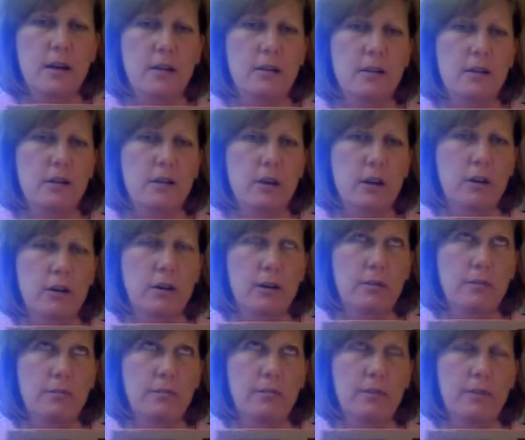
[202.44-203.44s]
or
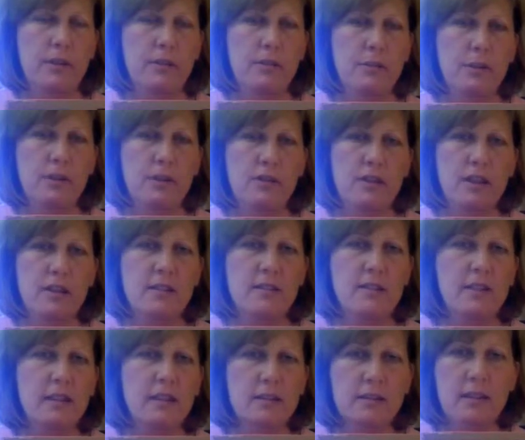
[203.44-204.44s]
the special ed
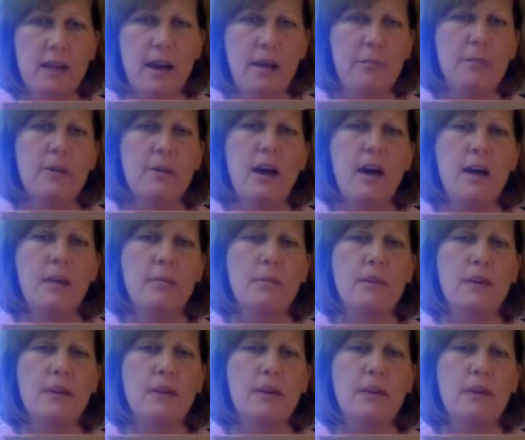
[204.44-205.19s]
skills lab time,